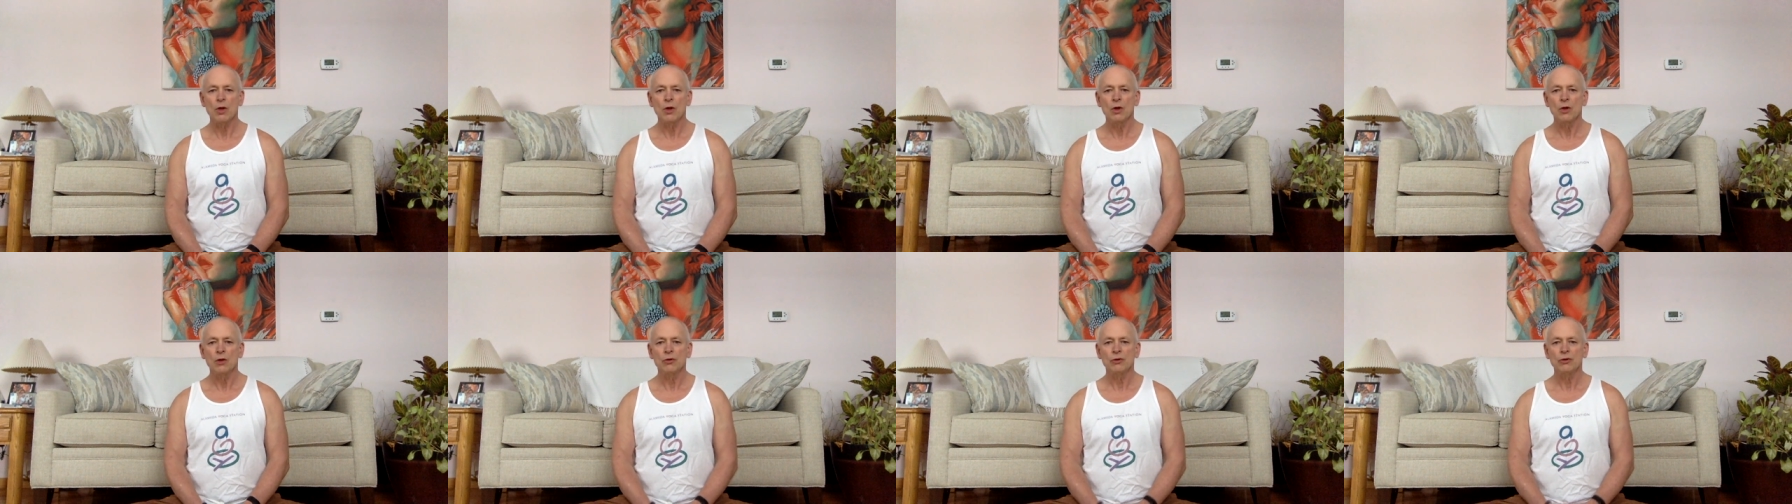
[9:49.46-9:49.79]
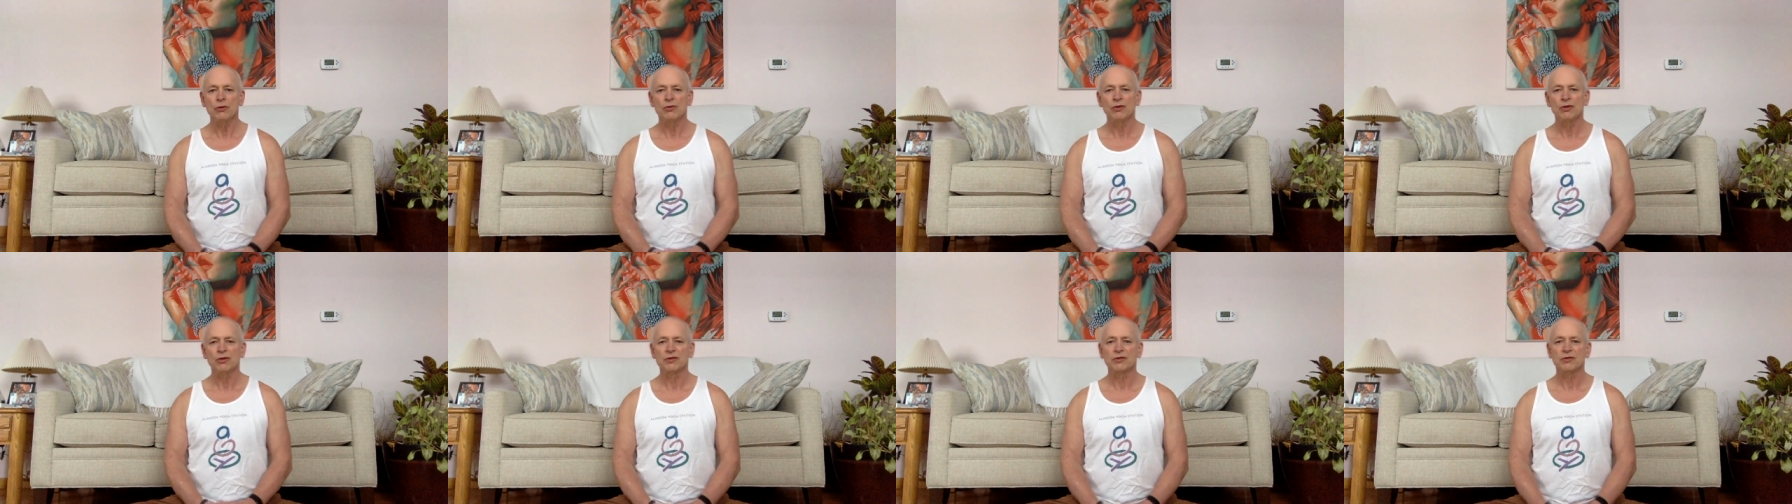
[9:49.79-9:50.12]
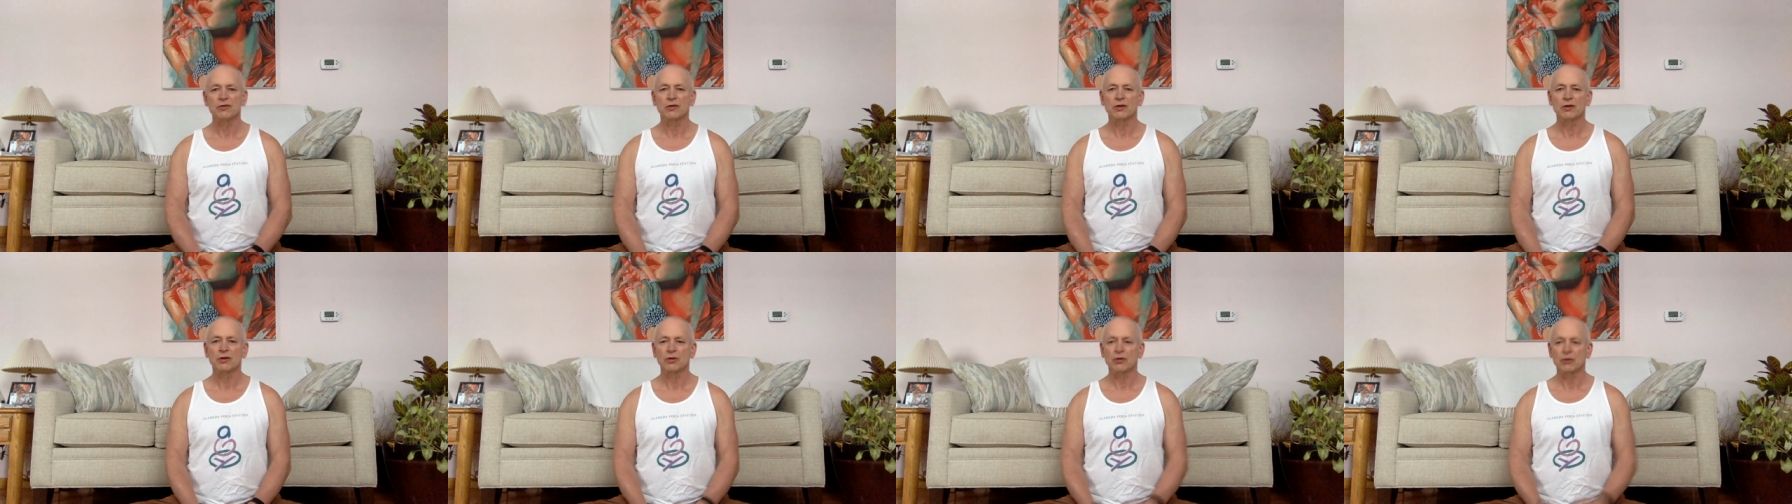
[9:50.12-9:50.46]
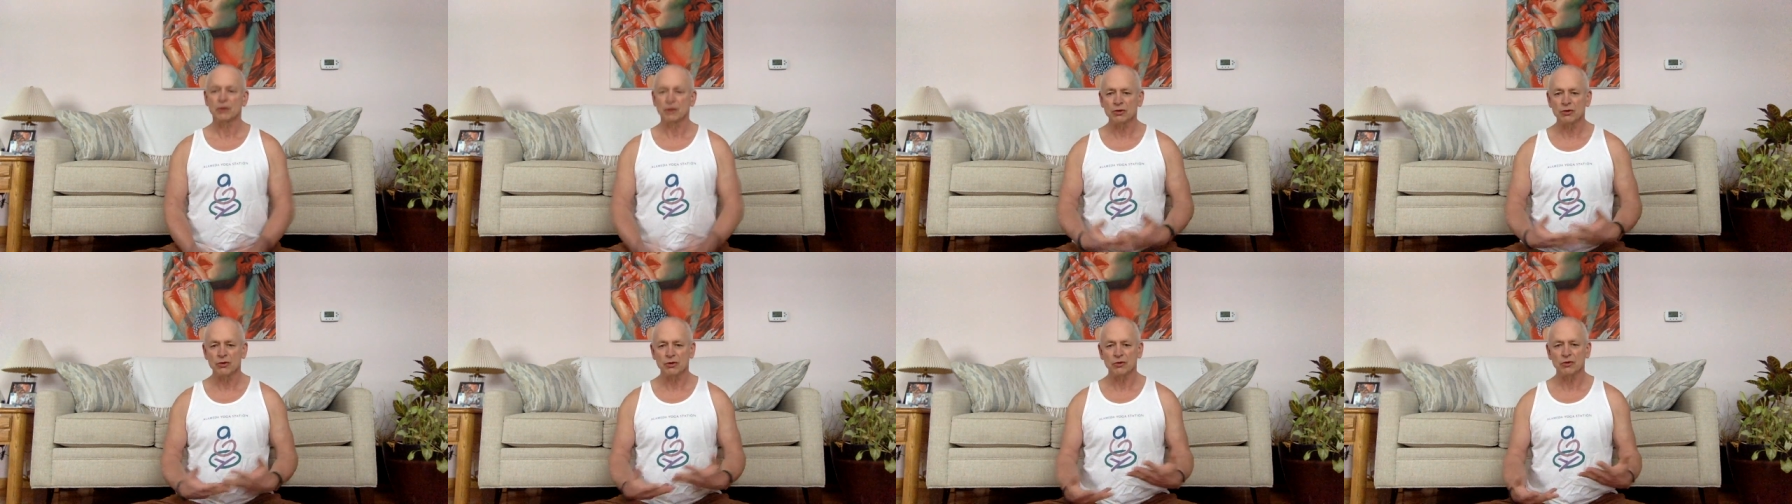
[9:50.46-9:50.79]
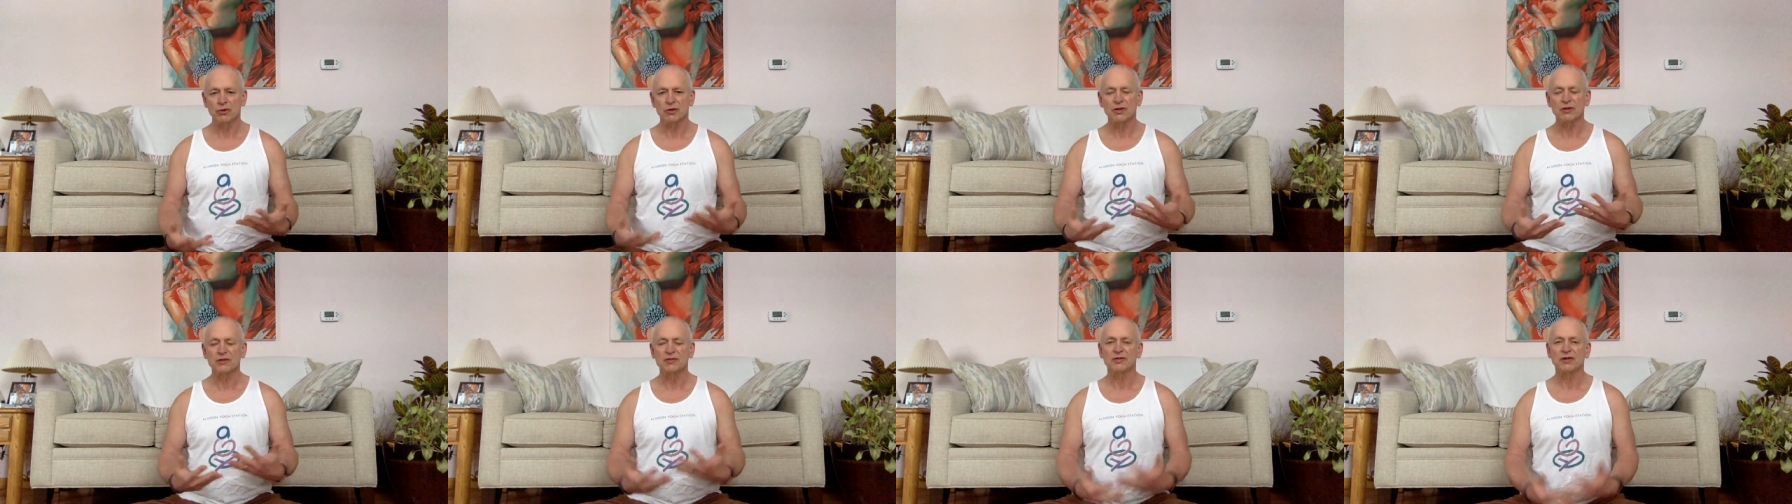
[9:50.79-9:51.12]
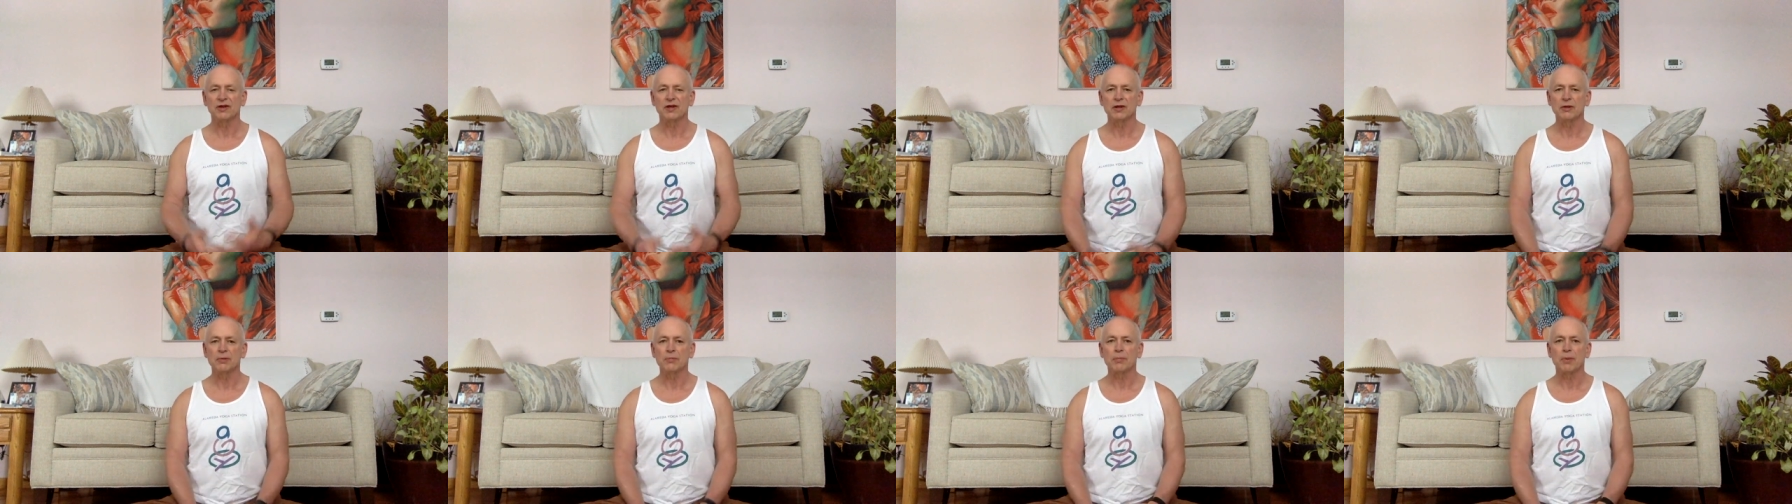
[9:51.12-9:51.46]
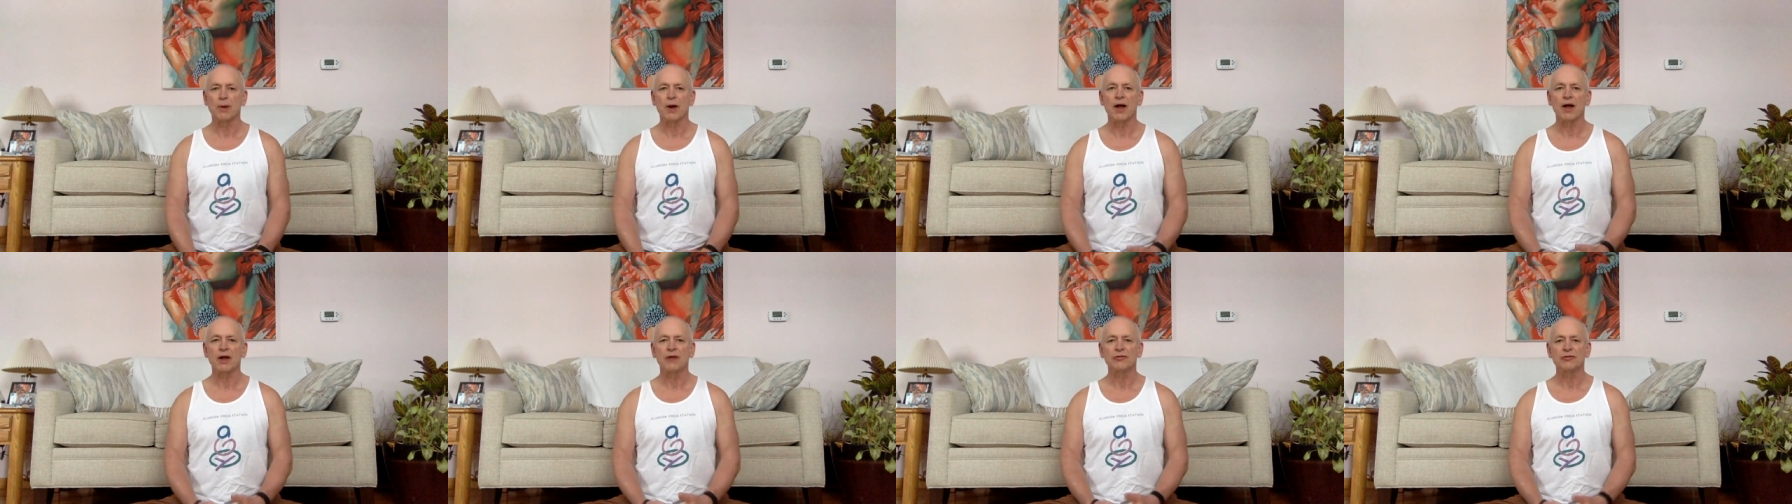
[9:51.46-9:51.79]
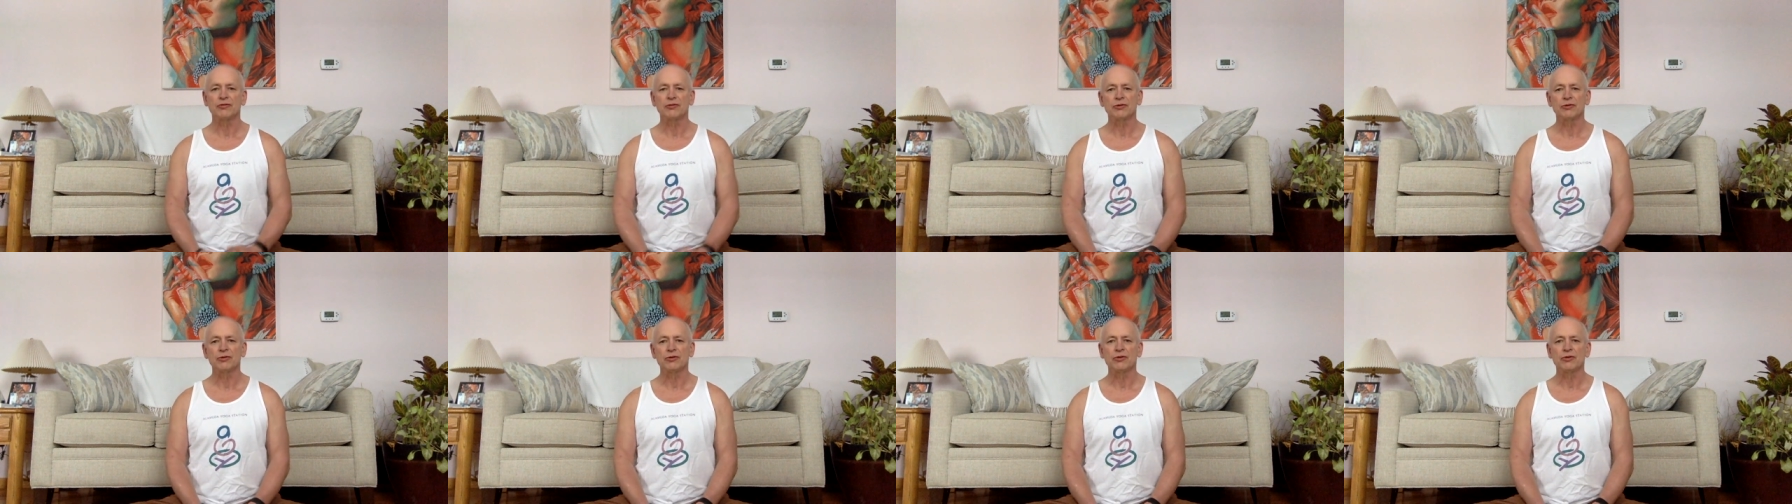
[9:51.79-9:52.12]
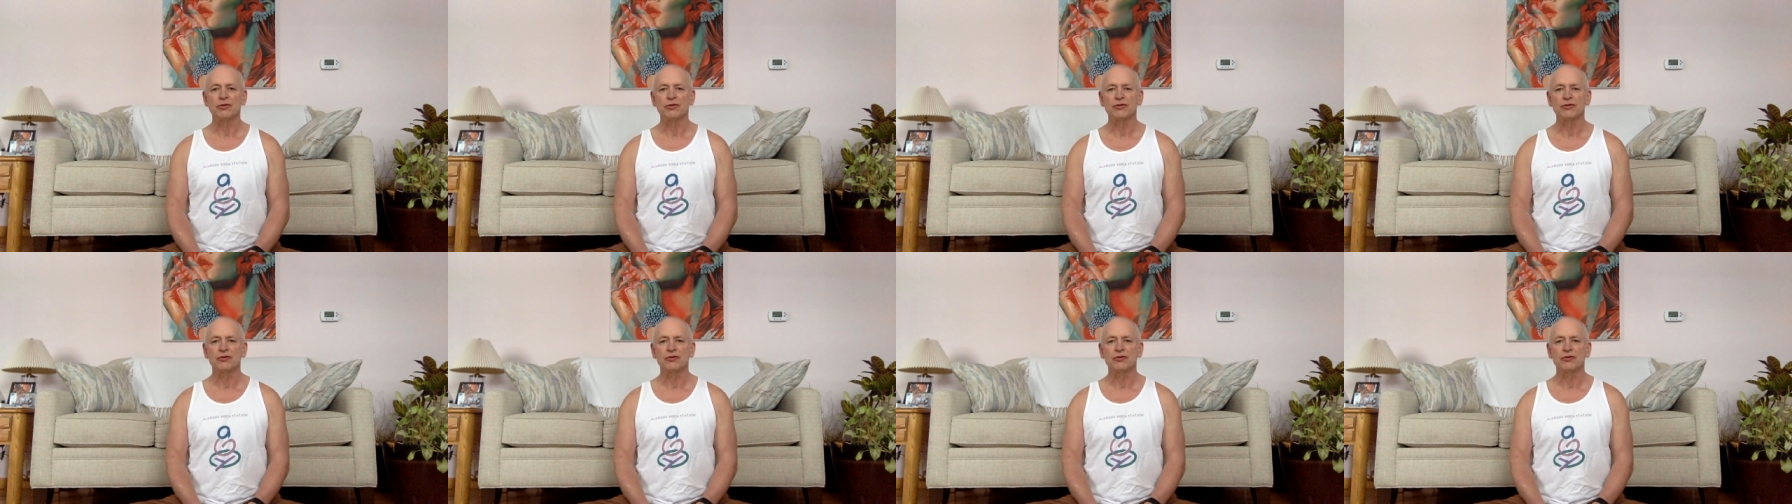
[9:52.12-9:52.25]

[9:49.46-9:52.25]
You just can do it in a seated posture.